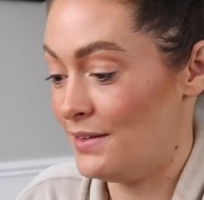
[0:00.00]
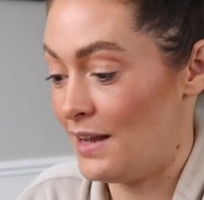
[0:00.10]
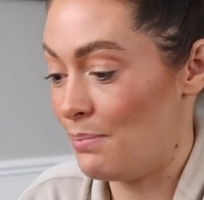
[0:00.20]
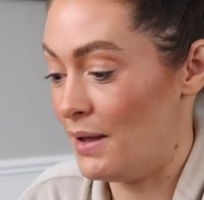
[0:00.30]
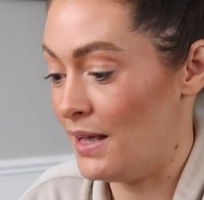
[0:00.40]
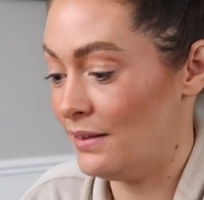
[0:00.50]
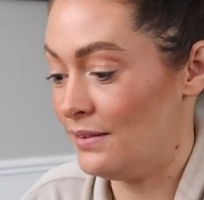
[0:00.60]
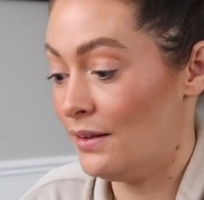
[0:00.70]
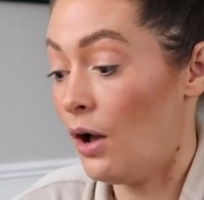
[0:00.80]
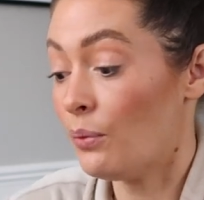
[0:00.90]
than 10
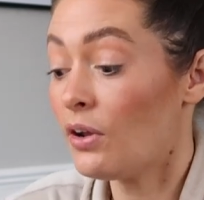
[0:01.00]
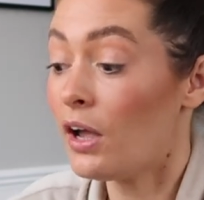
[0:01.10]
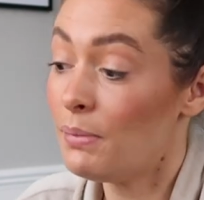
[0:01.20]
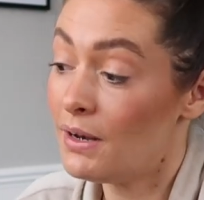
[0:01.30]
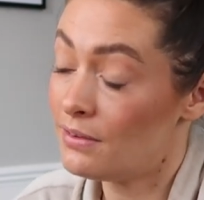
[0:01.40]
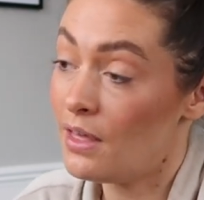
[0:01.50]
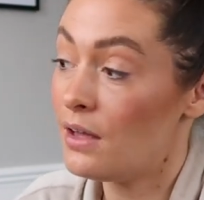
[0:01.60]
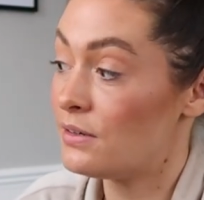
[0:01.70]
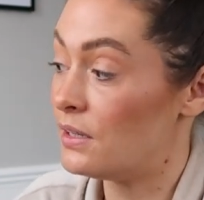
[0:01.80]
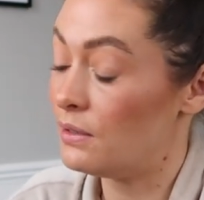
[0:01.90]
minutes. Oh, nine minutes
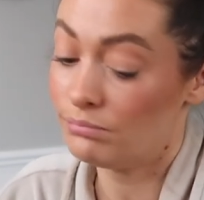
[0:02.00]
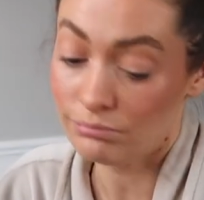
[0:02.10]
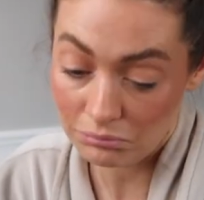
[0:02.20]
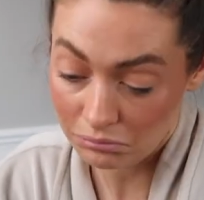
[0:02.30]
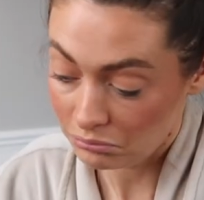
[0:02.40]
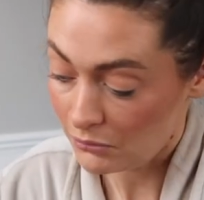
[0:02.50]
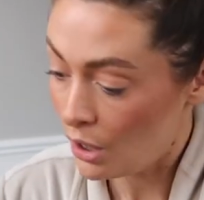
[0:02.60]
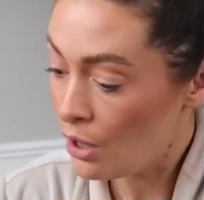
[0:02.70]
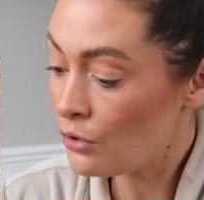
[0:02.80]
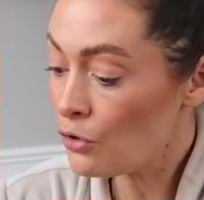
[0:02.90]
30
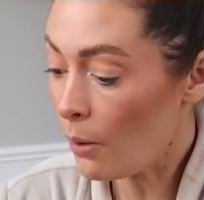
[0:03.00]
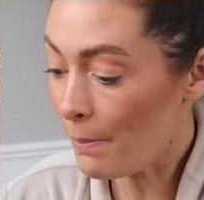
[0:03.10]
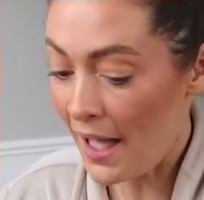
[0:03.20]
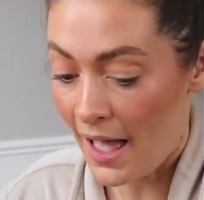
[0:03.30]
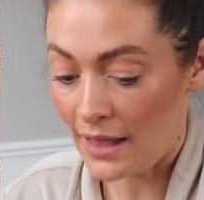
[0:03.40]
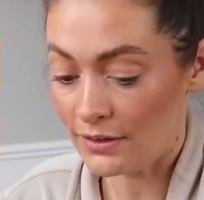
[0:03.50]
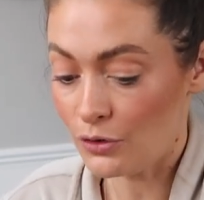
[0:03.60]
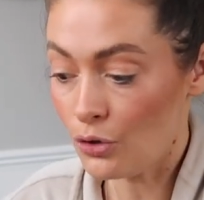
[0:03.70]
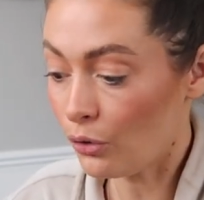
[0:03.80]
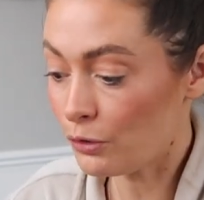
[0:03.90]
not
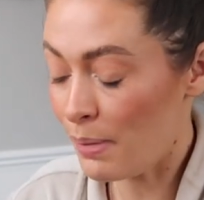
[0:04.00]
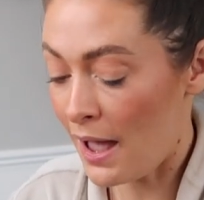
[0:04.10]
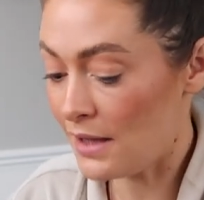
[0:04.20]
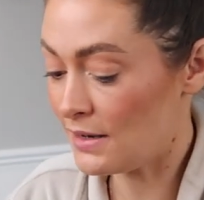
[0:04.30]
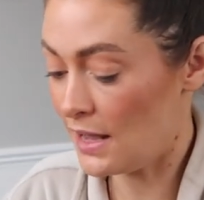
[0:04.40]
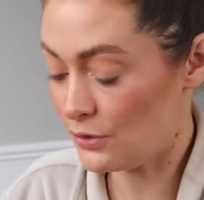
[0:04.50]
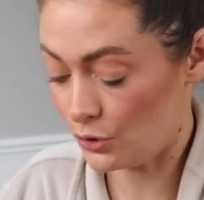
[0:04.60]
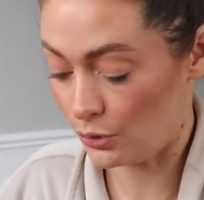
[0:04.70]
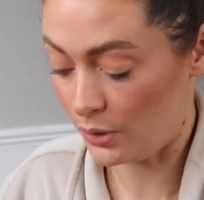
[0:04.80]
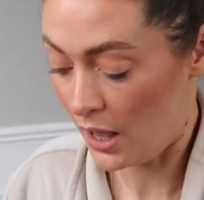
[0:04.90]
bad, not bad
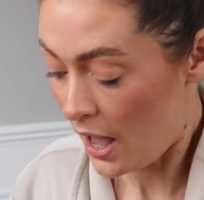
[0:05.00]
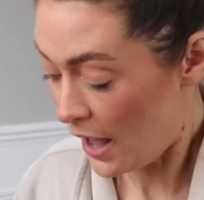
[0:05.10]
at all.